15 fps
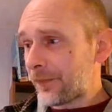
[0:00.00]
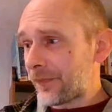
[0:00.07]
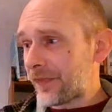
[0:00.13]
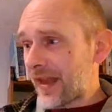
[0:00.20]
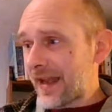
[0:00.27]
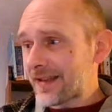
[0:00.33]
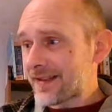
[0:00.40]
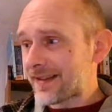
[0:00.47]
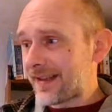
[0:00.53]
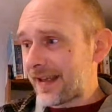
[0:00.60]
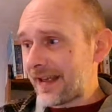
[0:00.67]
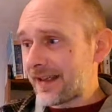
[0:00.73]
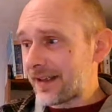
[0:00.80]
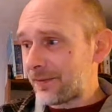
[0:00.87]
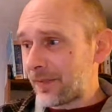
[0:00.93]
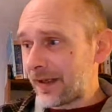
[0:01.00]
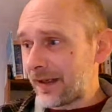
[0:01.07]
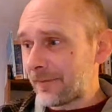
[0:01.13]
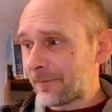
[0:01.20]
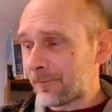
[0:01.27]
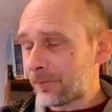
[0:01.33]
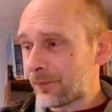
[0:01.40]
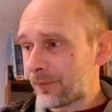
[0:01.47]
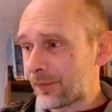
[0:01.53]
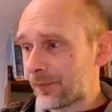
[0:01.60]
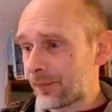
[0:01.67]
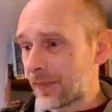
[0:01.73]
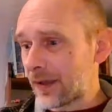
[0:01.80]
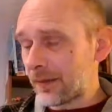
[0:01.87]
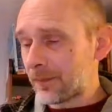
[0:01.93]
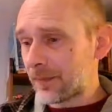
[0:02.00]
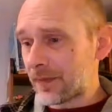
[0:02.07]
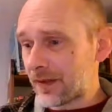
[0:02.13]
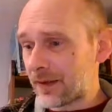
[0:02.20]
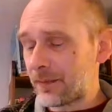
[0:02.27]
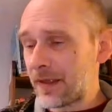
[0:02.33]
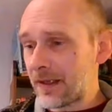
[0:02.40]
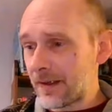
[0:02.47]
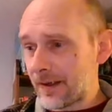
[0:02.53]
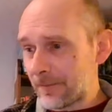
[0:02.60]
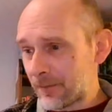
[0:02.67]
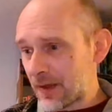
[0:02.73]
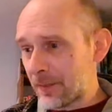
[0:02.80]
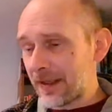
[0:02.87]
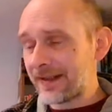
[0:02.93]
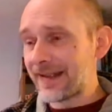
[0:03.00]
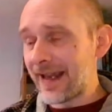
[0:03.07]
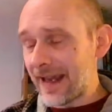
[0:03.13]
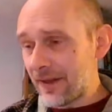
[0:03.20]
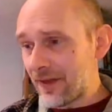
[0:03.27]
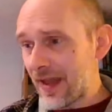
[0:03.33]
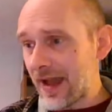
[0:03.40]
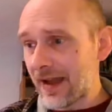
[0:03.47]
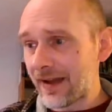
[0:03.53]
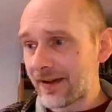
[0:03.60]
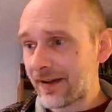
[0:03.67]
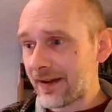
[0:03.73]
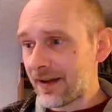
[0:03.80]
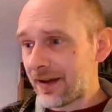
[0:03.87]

that's taken me, I mean, to maintain that,